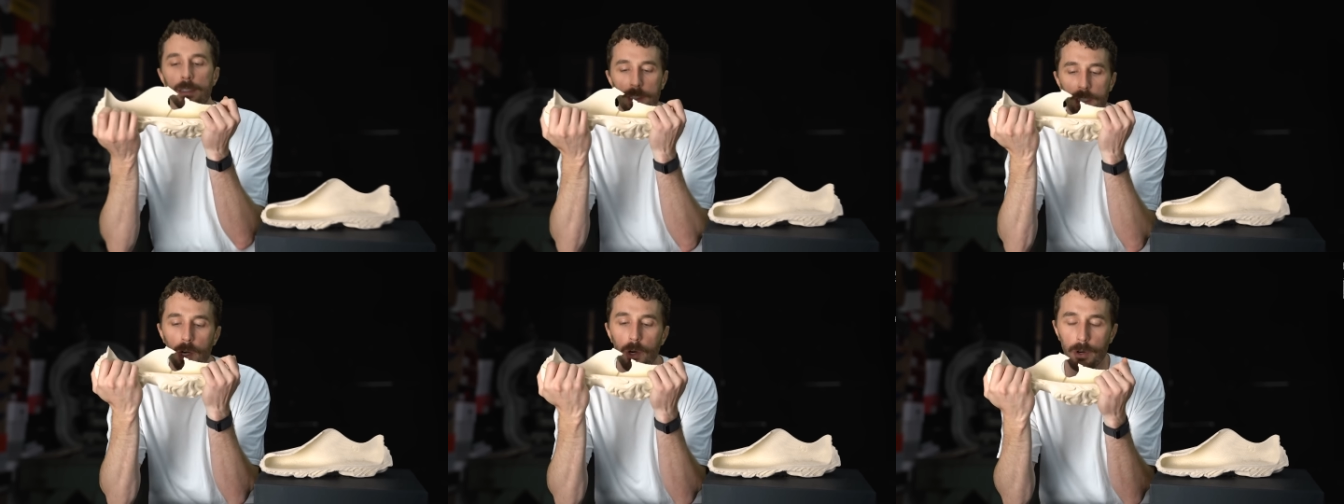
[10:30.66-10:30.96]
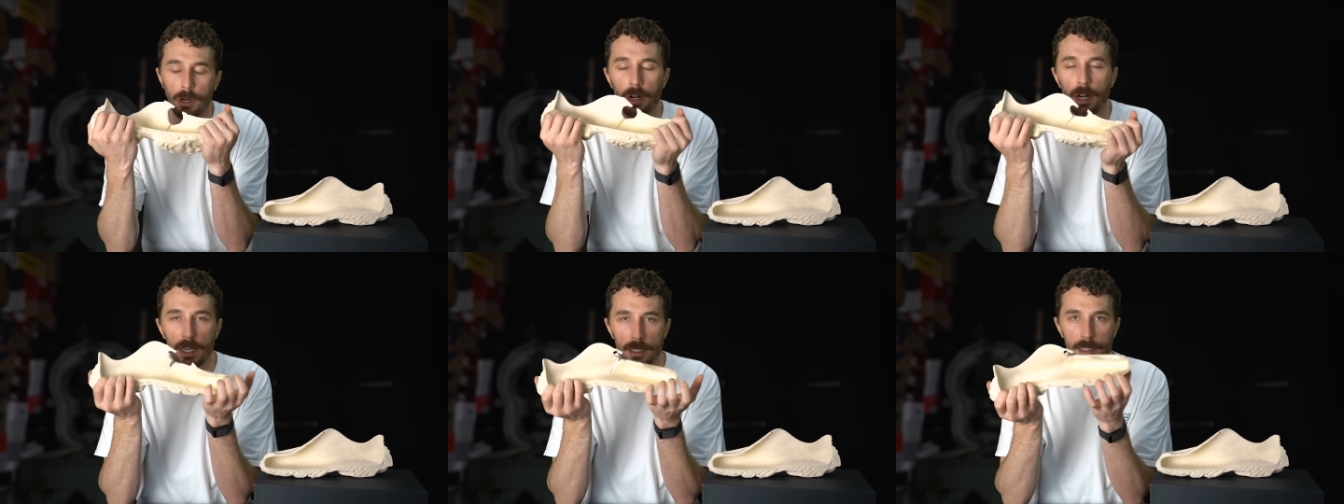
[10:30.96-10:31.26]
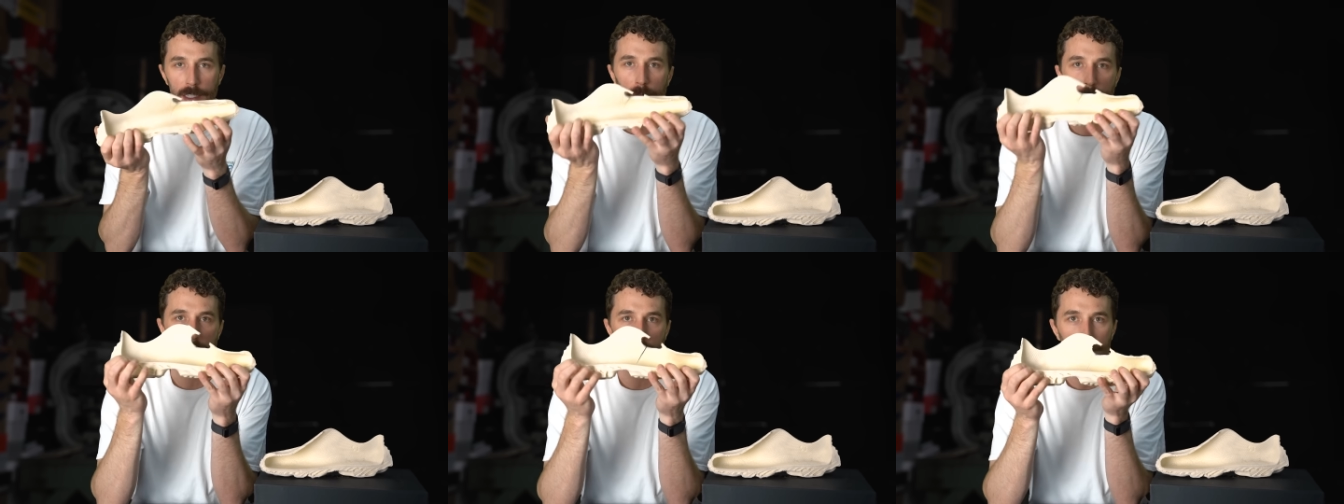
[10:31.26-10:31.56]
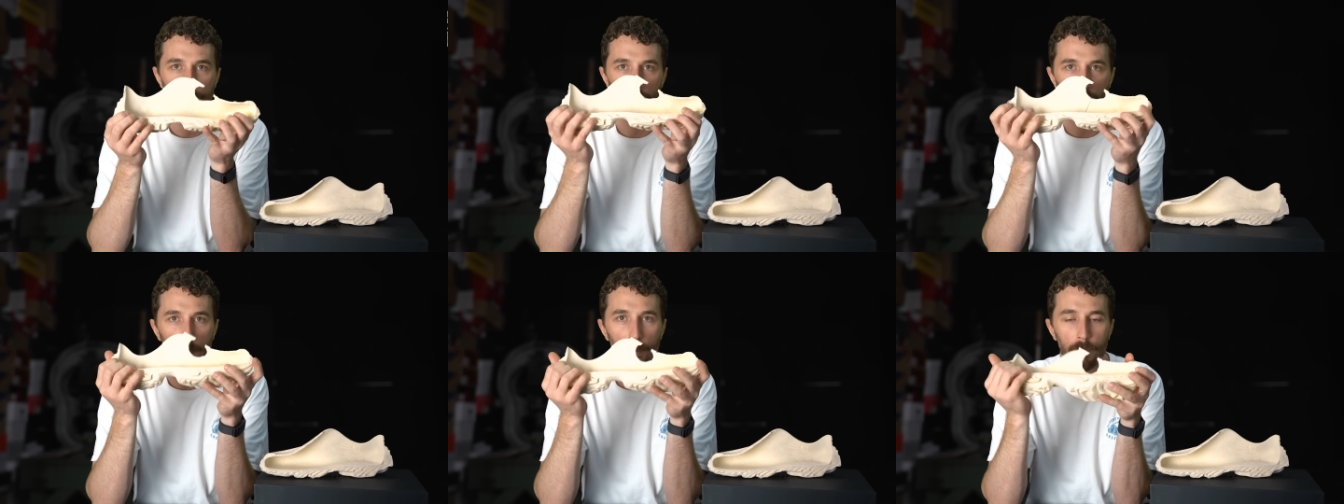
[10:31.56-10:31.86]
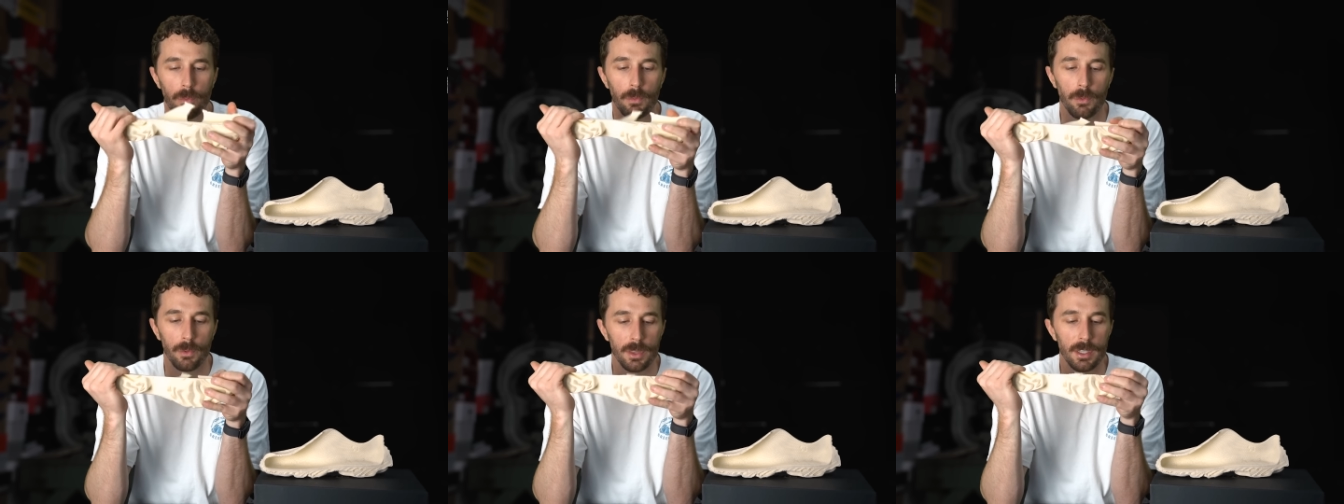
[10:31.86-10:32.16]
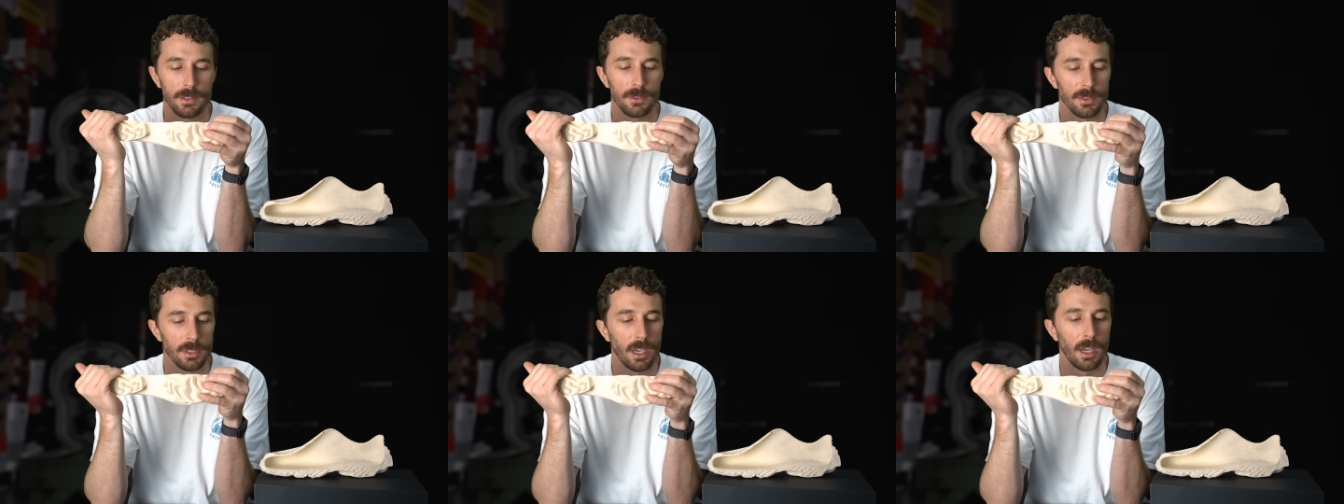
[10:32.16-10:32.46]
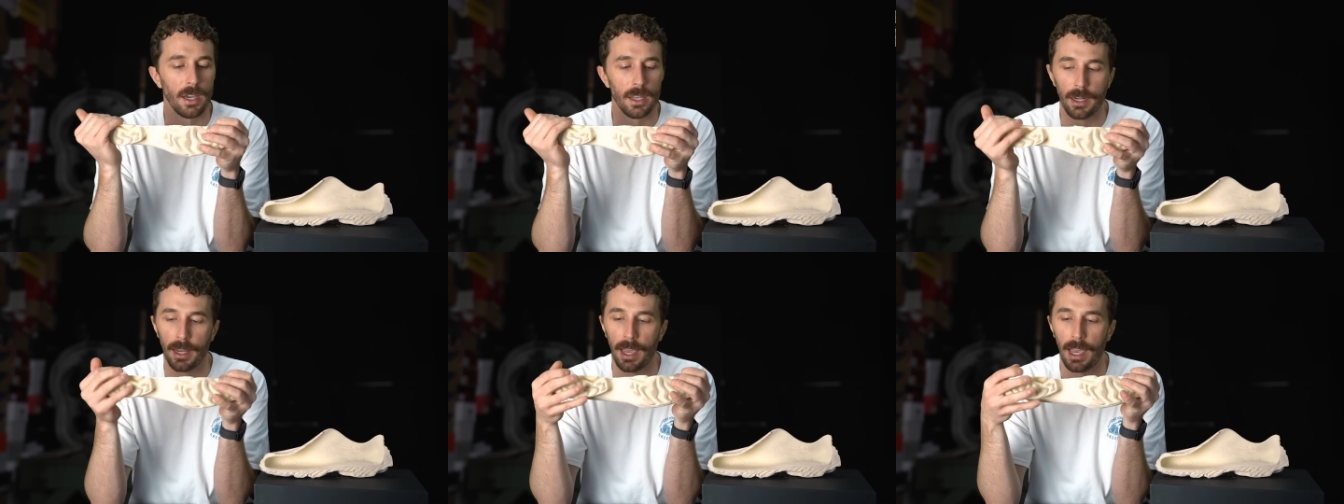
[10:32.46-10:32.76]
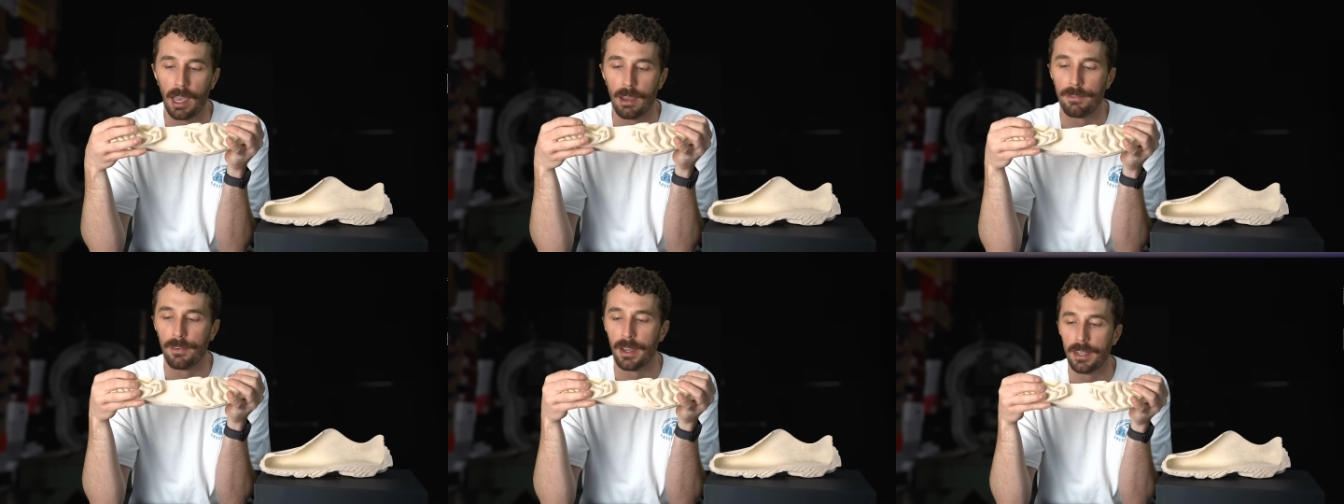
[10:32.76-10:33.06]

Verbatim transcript: so crazy to me. When, when this was cut in half,